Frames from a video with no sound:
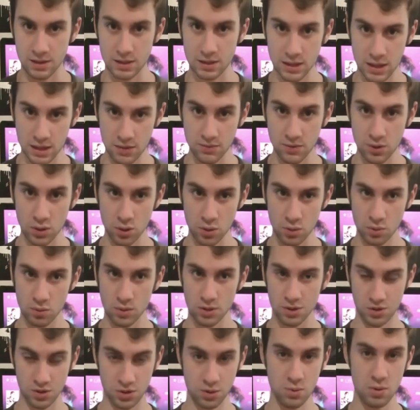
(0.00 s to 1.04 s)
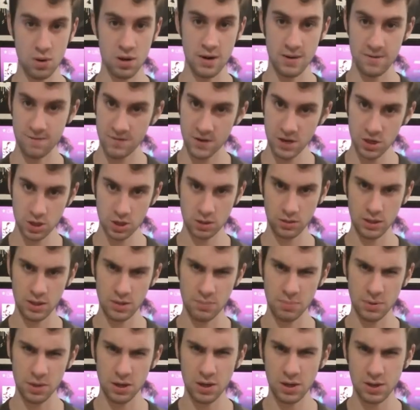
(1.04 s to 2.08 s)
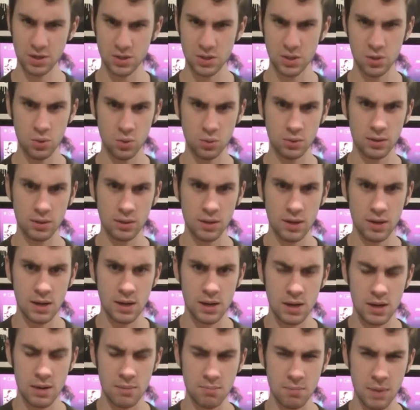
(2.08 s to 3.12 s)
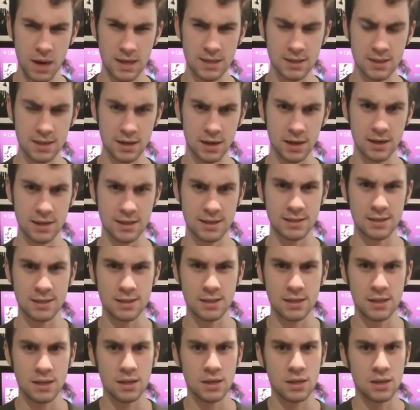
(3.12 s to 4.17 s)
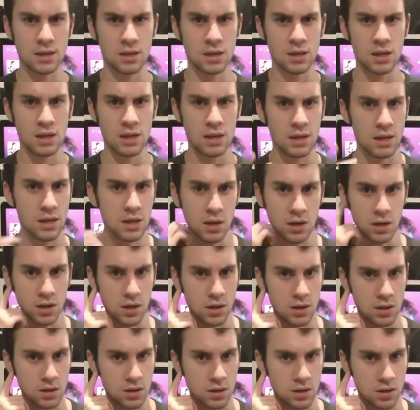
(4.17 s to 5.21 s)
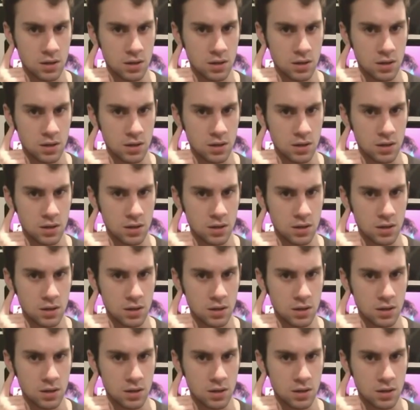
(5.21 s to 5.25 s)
give you a story visually, but also makes the audience hear.